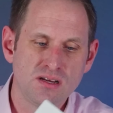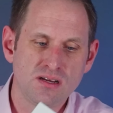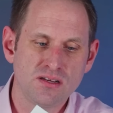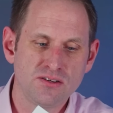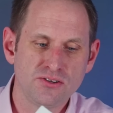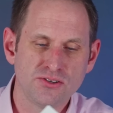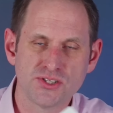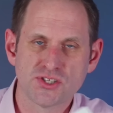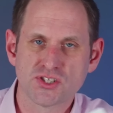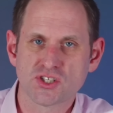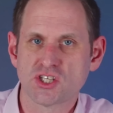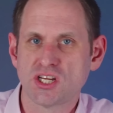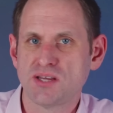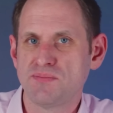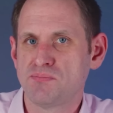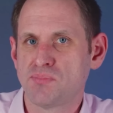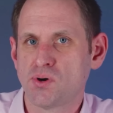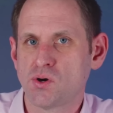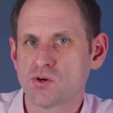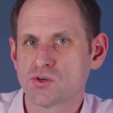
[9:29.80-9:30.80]
a nice
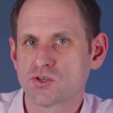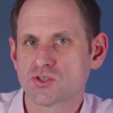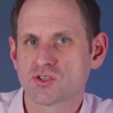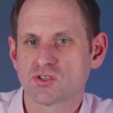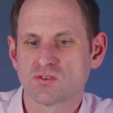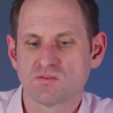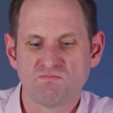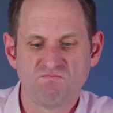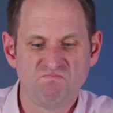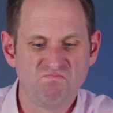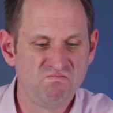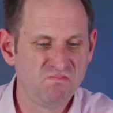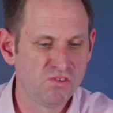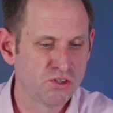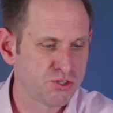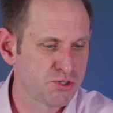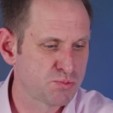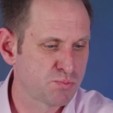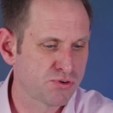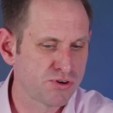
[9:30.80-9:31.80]
slim box,
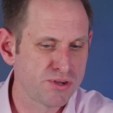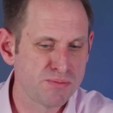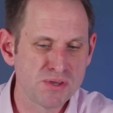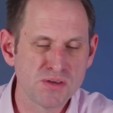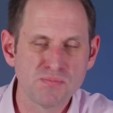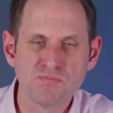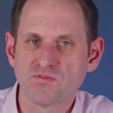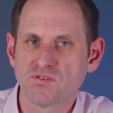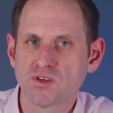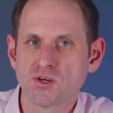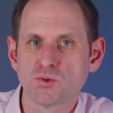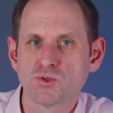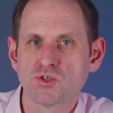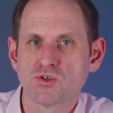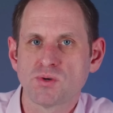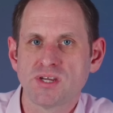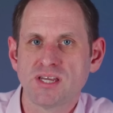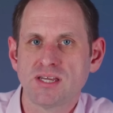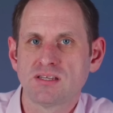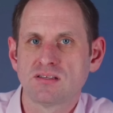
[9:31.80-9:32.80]
nice premium feel
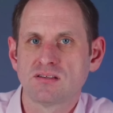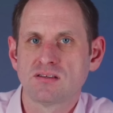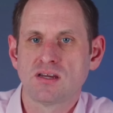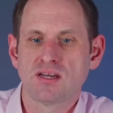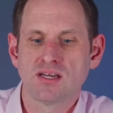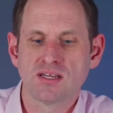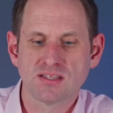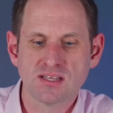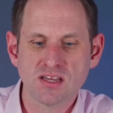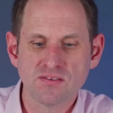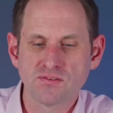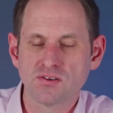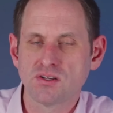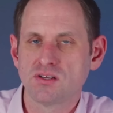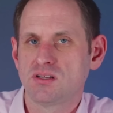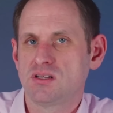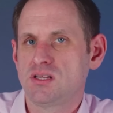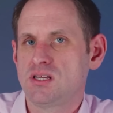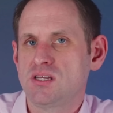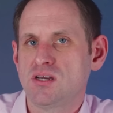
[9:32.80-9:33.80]
to it,
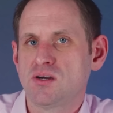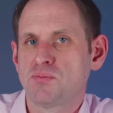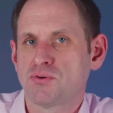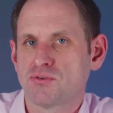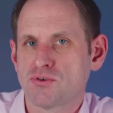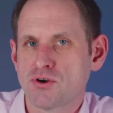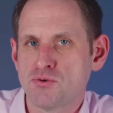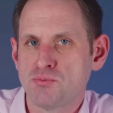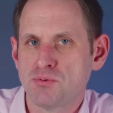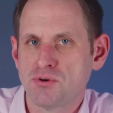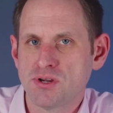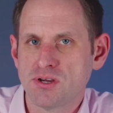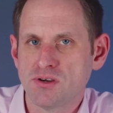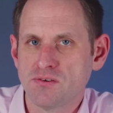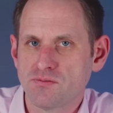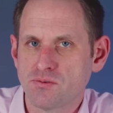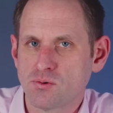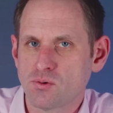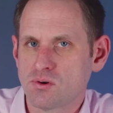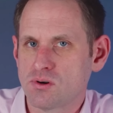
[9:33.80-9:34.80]
definitely
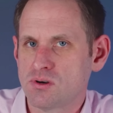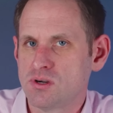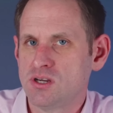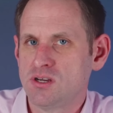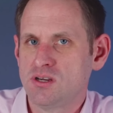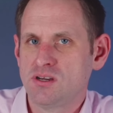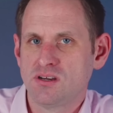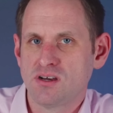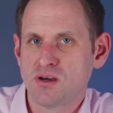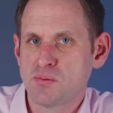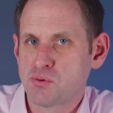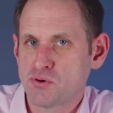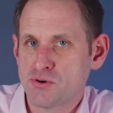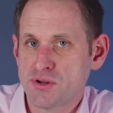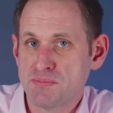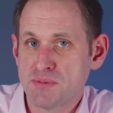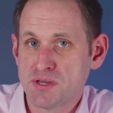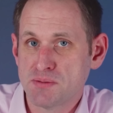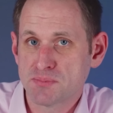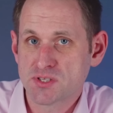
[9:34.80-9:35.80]
appropriate for a
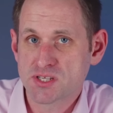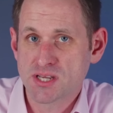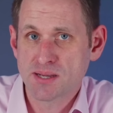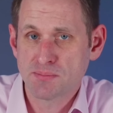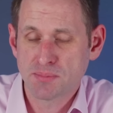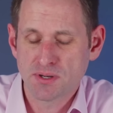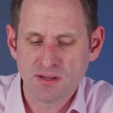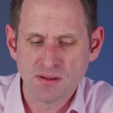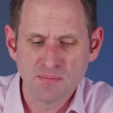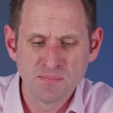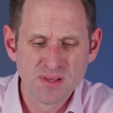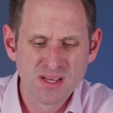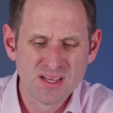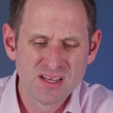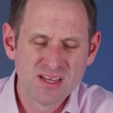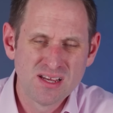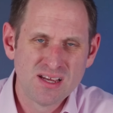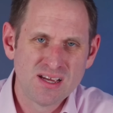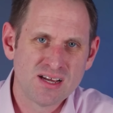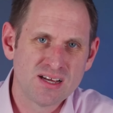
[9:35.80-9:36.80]
premium tablet.
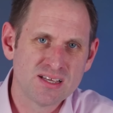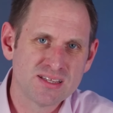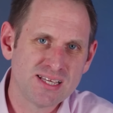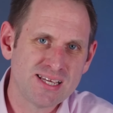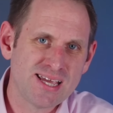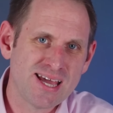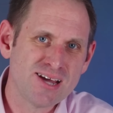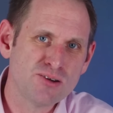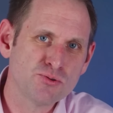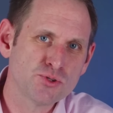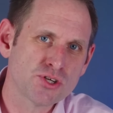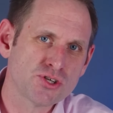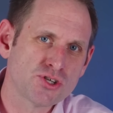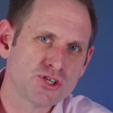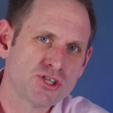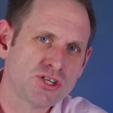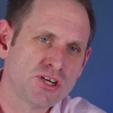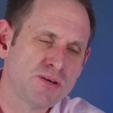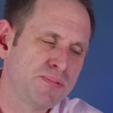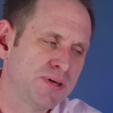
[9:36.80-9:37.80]
The outer
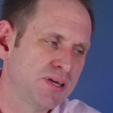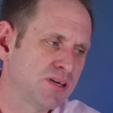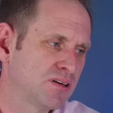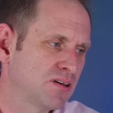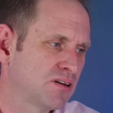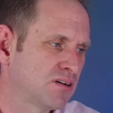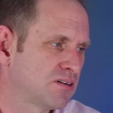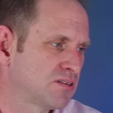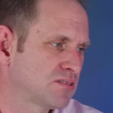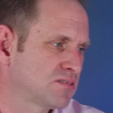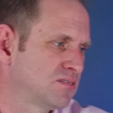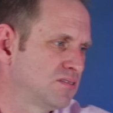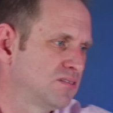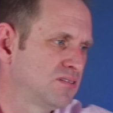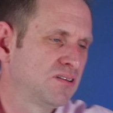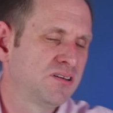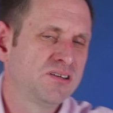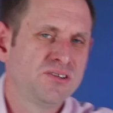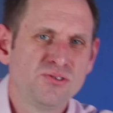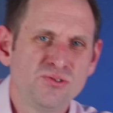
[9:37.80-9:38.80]
shipping
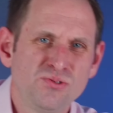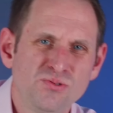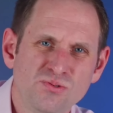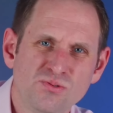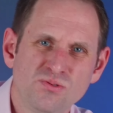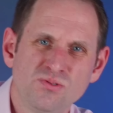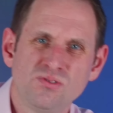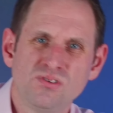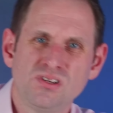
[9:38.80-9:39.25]
carton though,